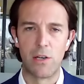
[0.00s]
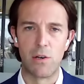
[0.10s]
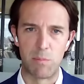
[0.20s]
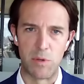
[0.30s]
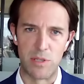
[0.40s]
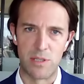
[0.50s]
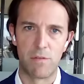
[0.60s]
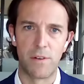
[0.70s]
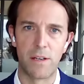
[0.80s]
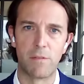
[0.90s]
you know,
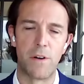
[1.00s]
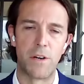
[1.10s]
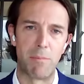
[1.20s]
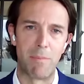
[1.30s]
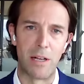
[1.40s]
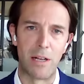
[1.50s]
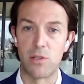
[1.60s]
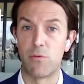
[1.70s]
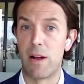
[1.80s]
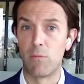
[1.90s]
specific fundamentals
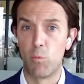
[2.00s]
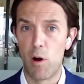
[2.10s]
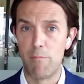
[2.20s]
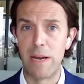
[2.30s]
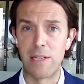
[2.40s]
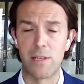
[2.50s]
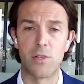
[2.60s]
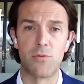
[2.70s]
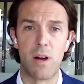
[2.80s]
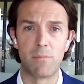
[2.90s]
around what makes a
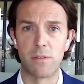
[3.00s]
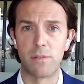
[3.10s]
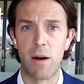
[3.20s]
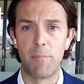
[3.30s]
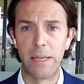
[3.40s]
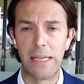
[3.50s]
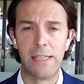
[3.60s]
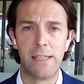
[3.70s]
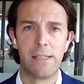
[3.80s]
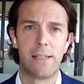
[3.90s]
disruptive company,